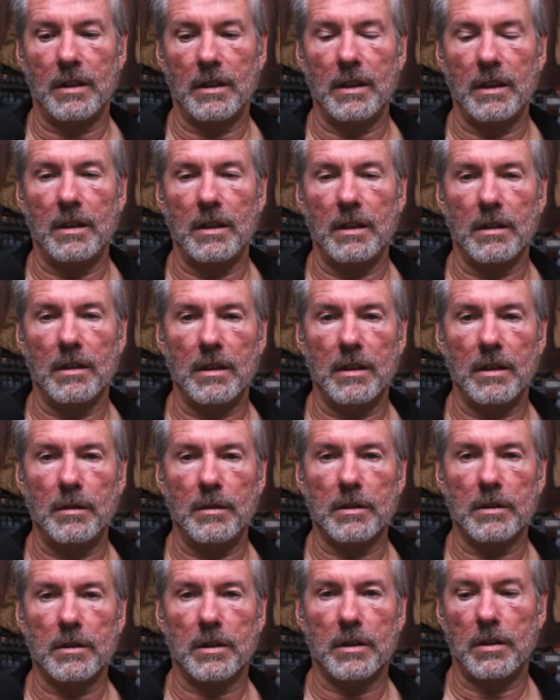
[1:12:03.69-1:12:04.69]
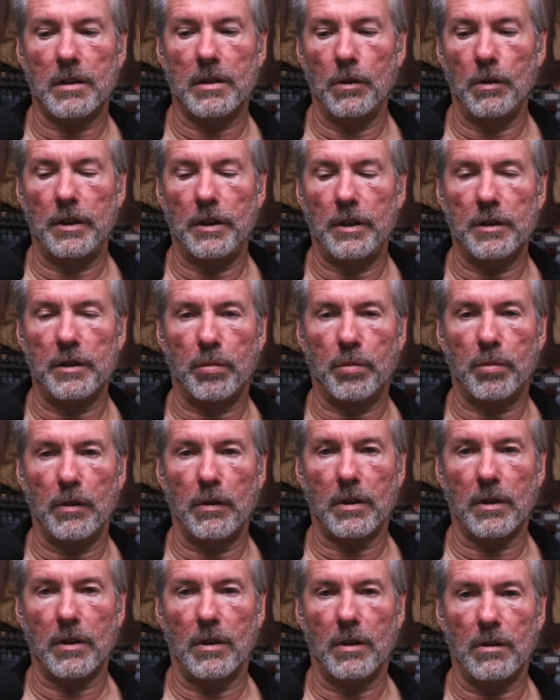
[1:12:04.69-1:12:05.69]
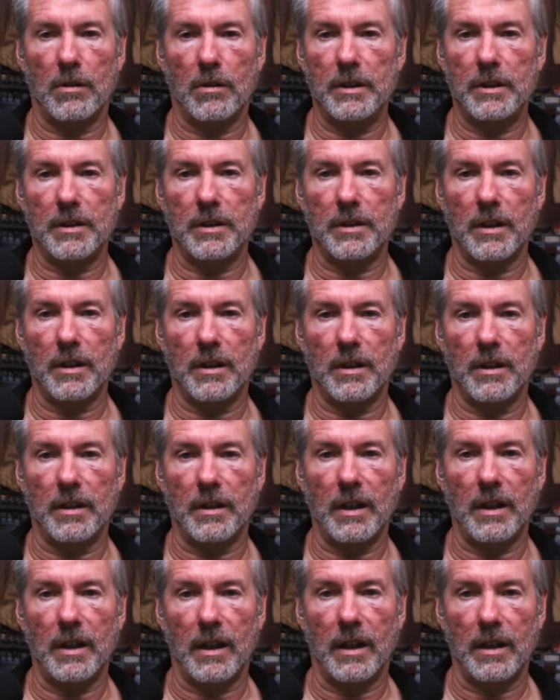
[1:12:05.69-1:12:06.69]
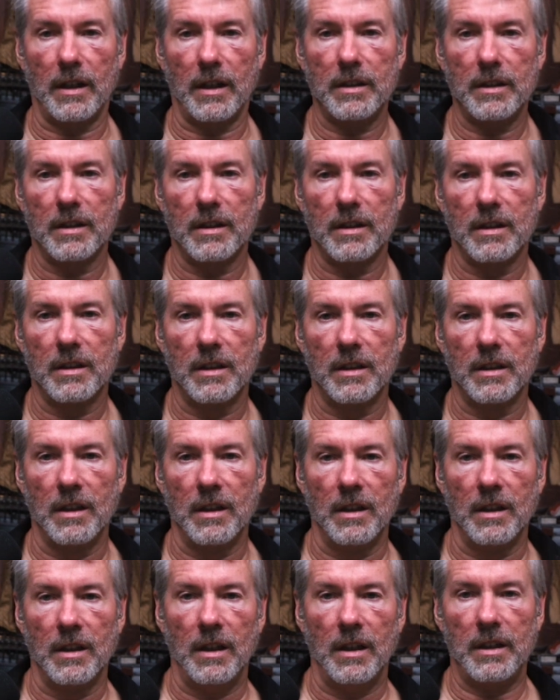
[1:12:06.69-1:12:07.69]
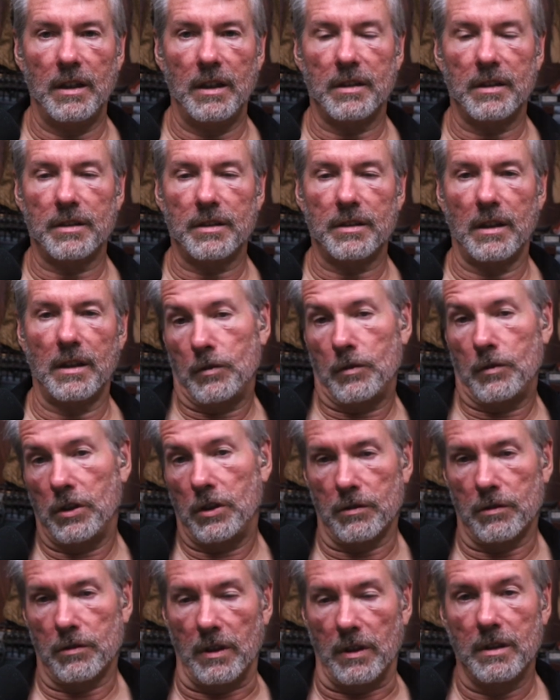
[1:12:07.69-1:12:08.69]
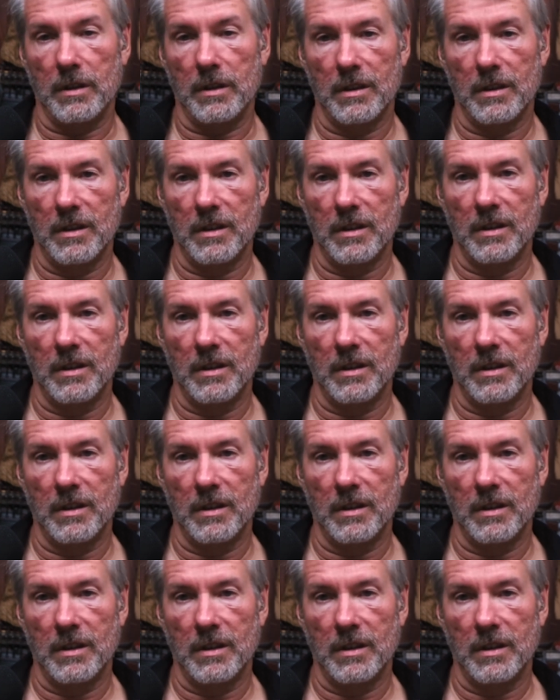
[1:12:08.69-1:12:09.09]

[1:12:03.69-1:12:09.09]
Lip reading: The Satoshi's protocol isn't going to die, and it doesn't have children.